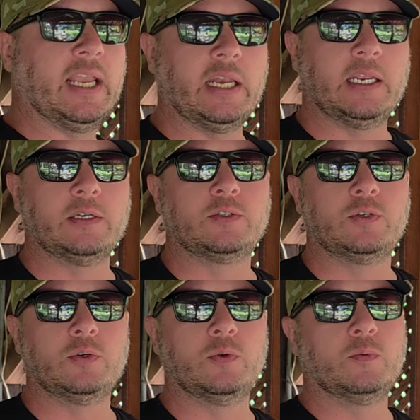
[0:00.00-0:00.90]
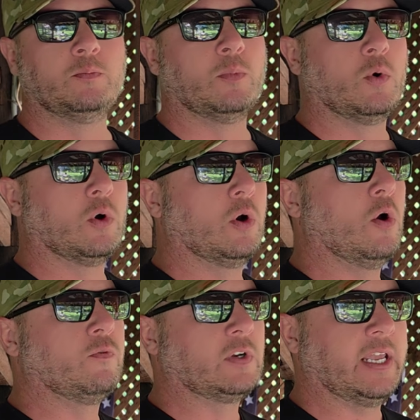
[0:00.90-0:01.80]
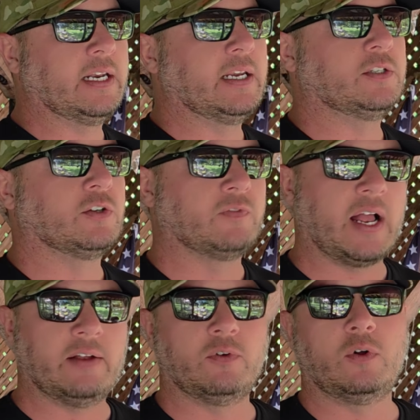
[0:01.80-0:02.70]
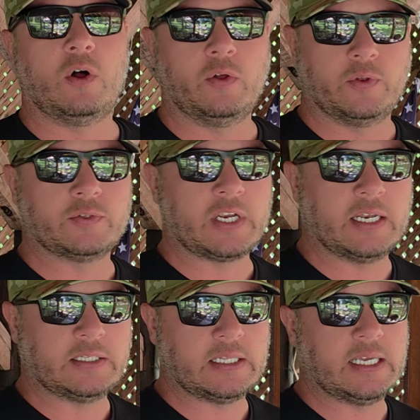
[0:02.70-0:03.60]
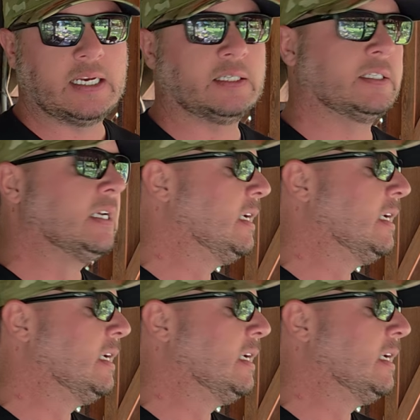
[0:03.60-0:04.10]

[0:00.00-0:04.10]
to get into more overlanding, survival, all those kinds of things.